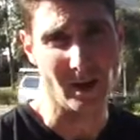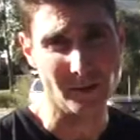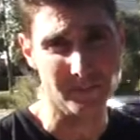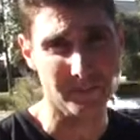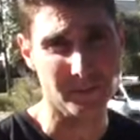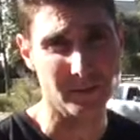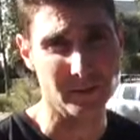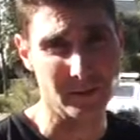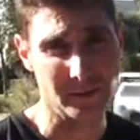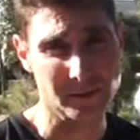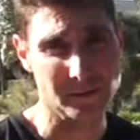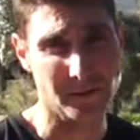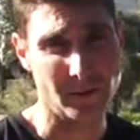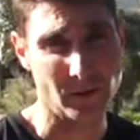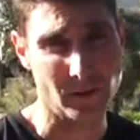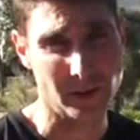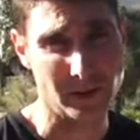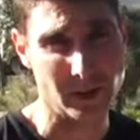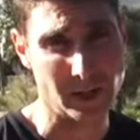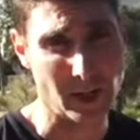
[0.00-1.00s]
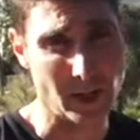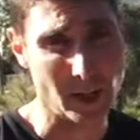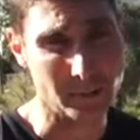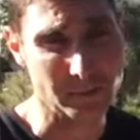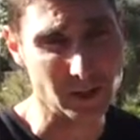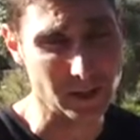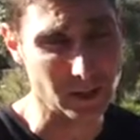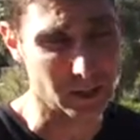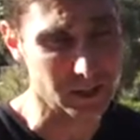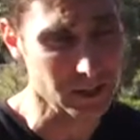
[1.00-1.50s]
for this very thing
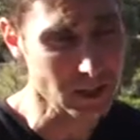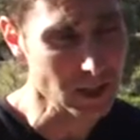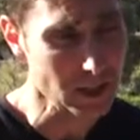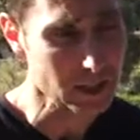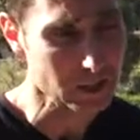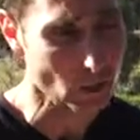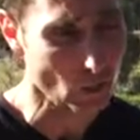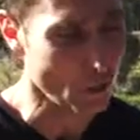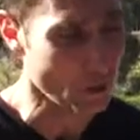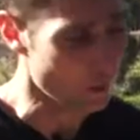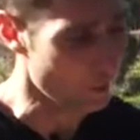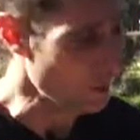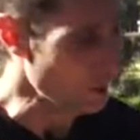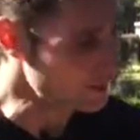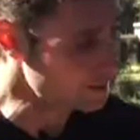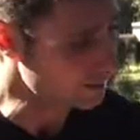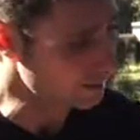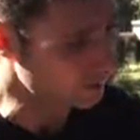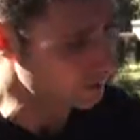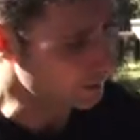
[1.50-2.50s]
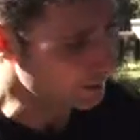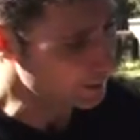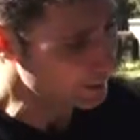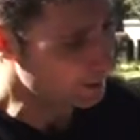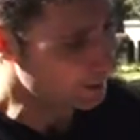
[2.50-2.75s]
happening. And quite amazingly,